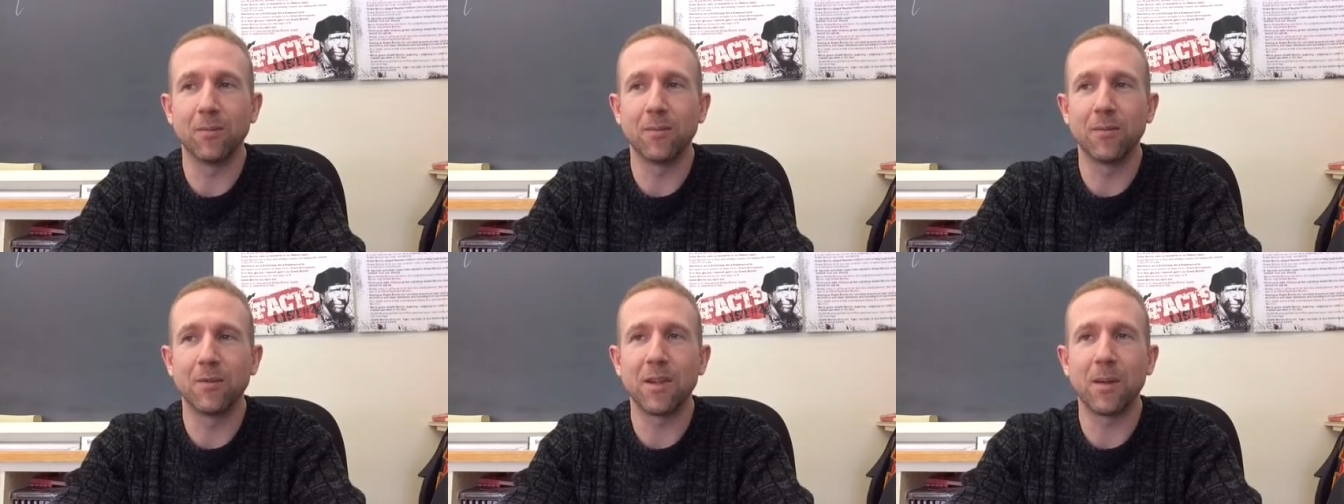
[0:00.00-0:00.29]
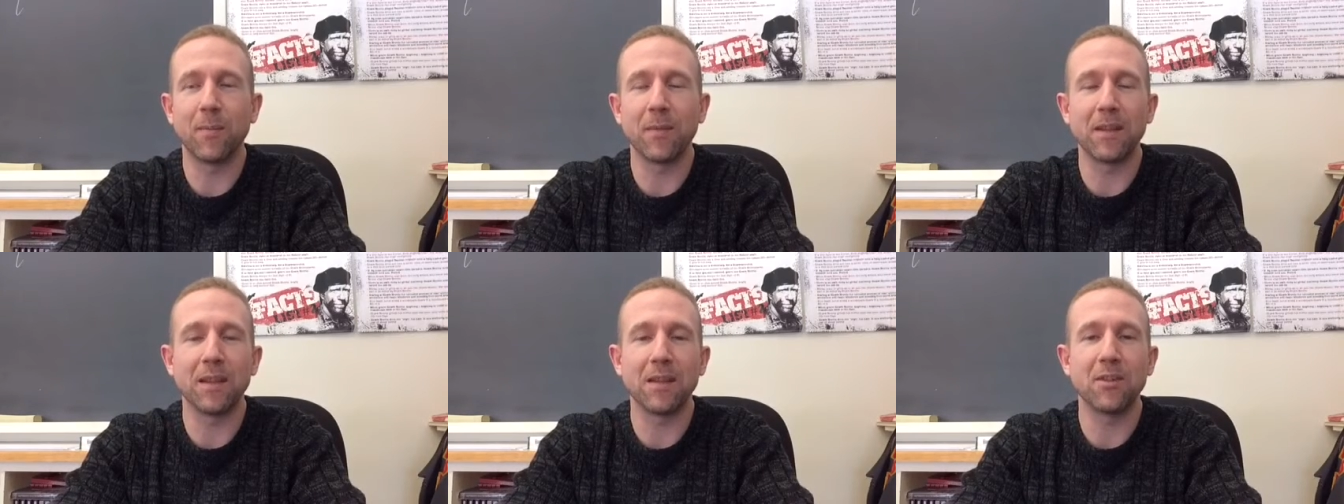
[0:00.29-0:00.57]

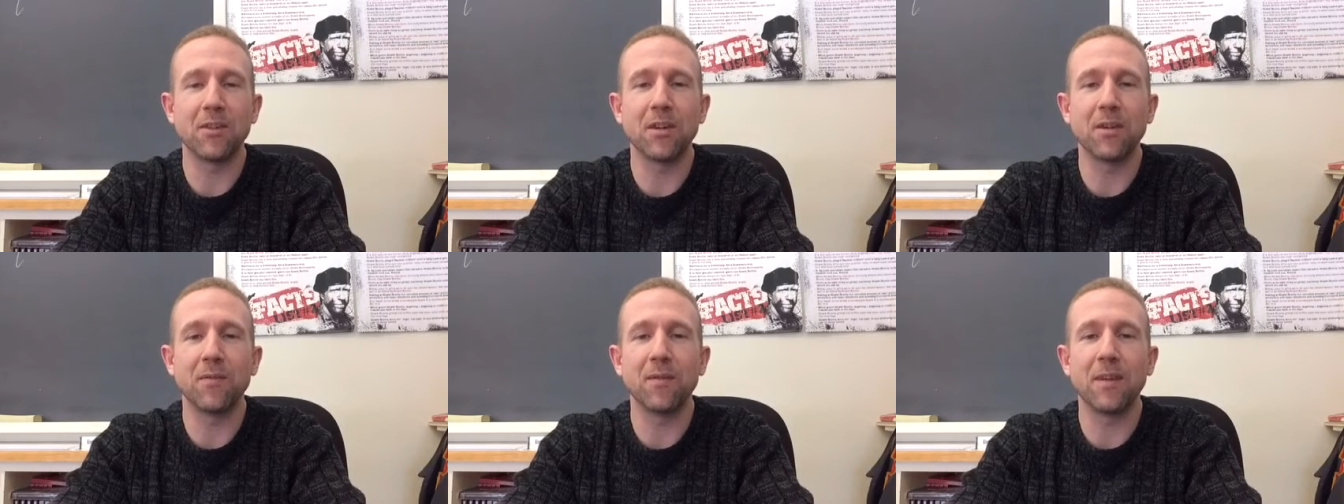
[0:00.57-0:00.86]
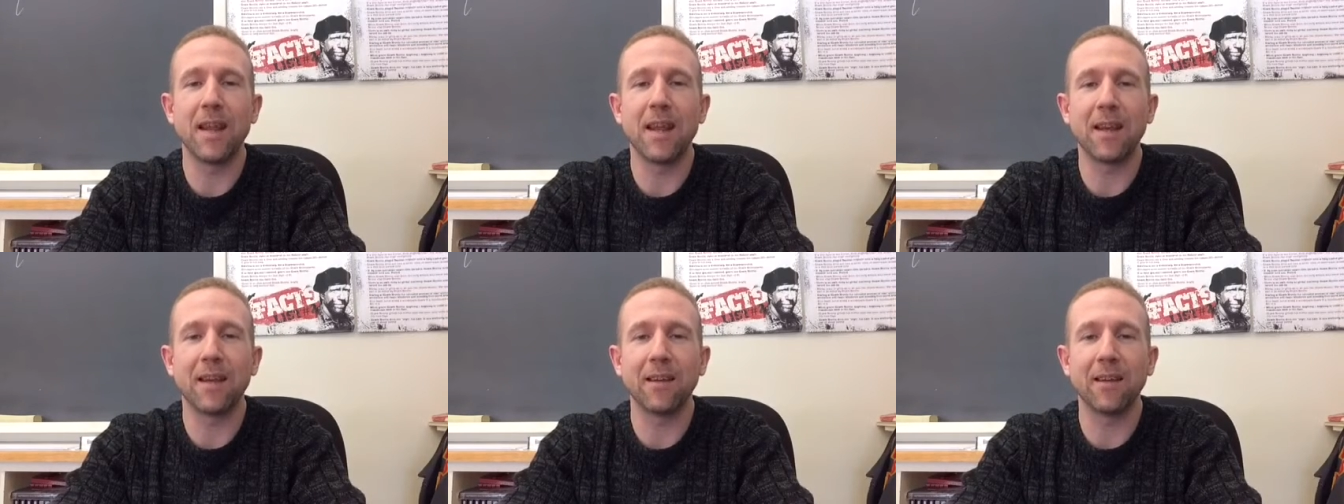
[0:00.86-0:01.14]
something that should
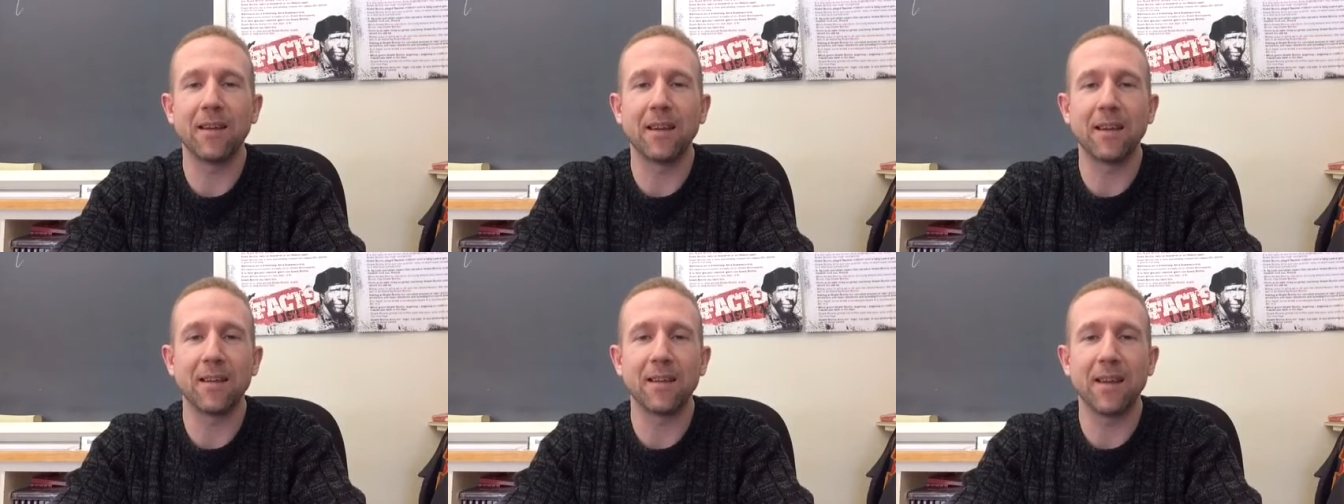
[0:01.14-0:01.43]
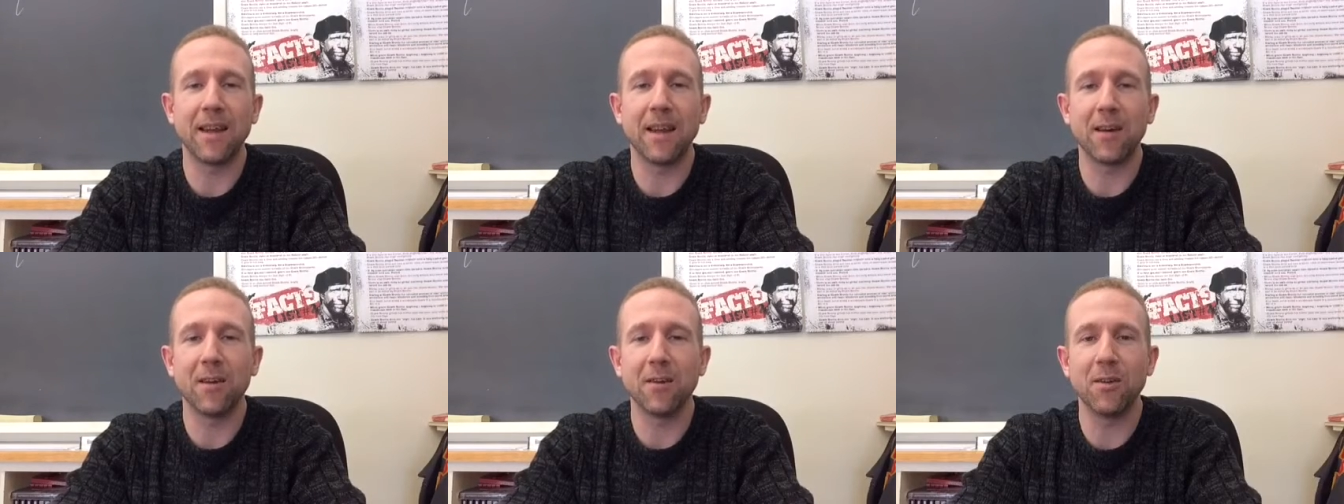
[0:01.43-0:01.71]
have taken like a
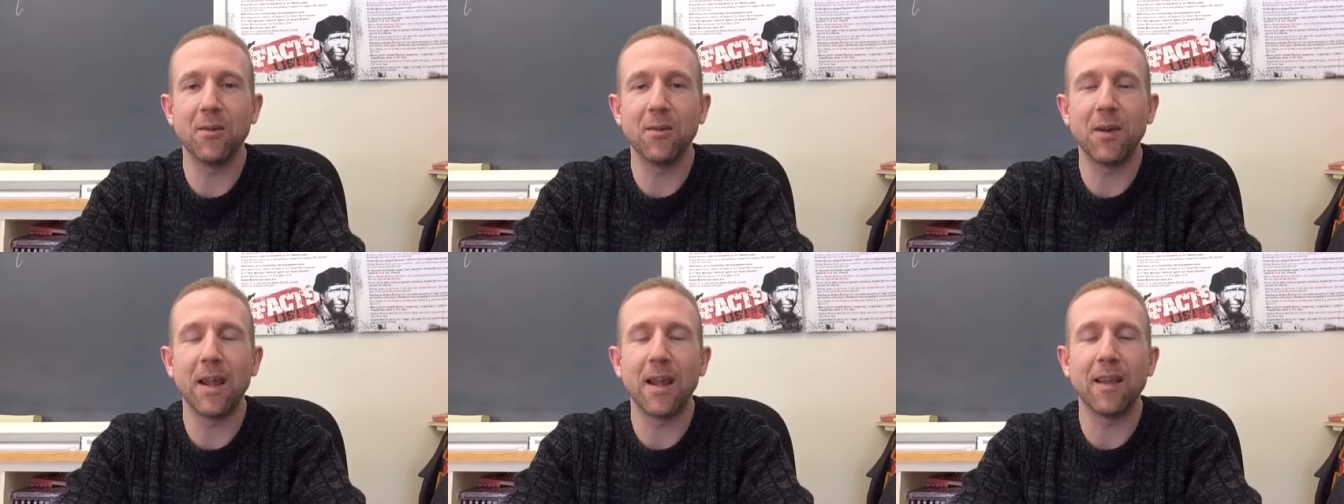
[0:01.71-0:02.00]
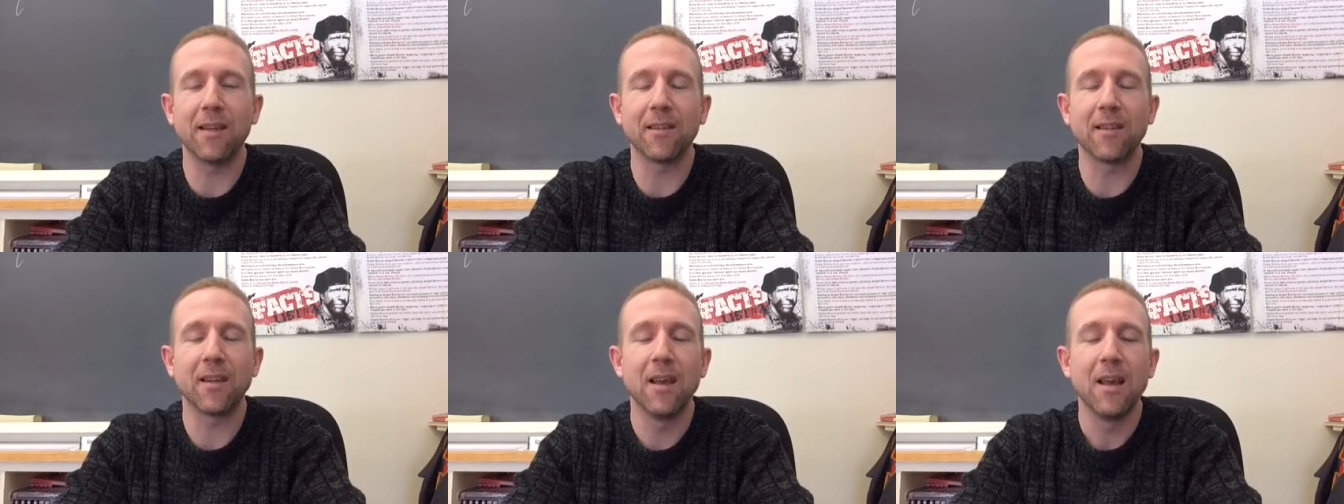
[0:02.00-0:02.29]
day or 2
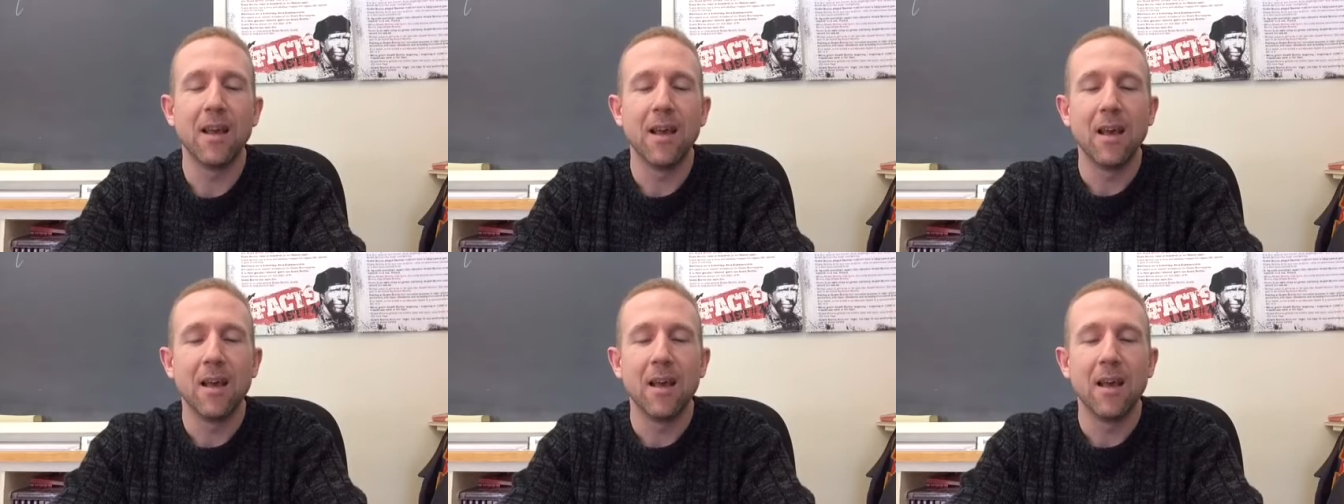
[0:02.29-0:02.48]
days.